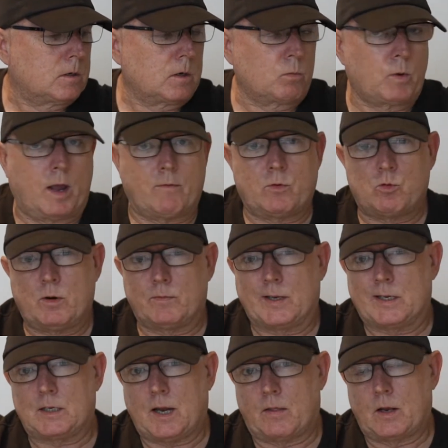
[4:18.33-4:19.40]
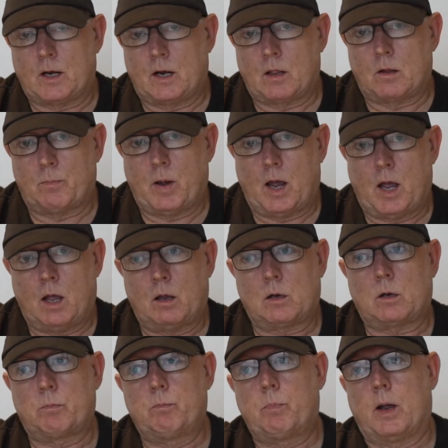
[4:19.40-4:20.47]
We haven't driven to the southern end of the park,
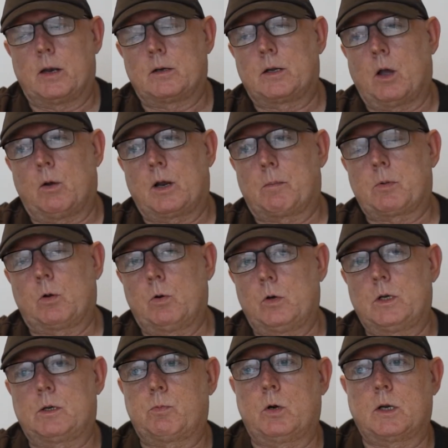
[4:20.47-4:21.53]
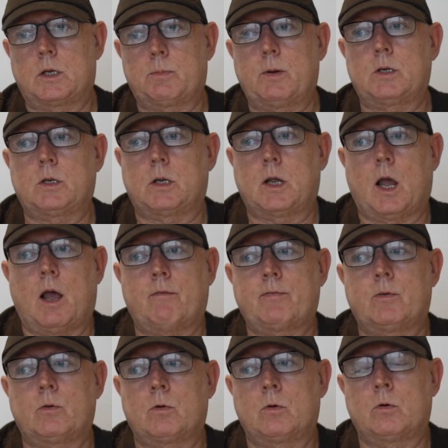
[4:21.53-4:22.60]
but going up to Hoedspruit, especially
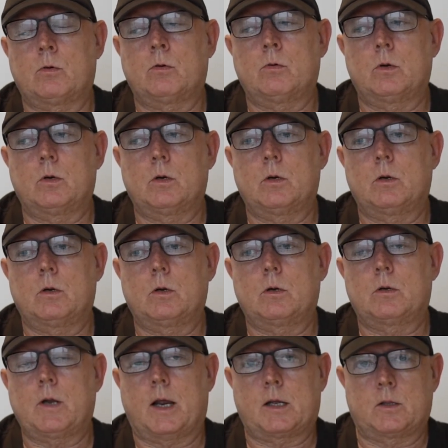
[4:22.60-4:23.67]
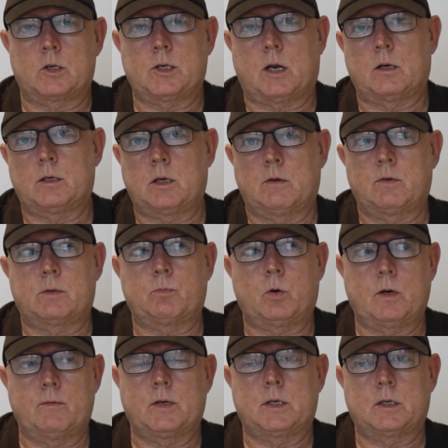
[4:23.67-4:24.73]
after taking the shuttle service
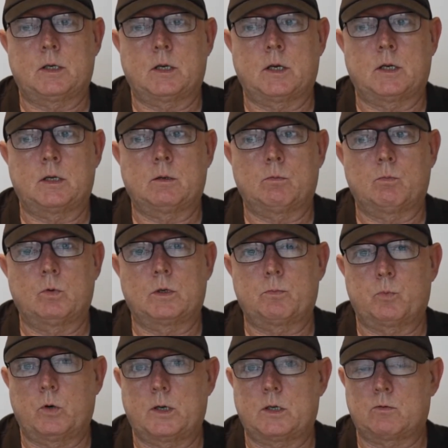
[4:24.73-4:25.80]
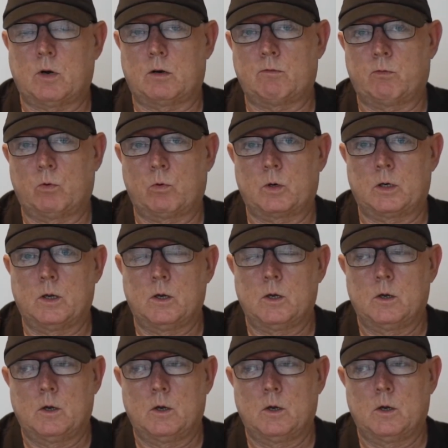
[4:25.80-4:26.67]
previously, was pretty straightforward.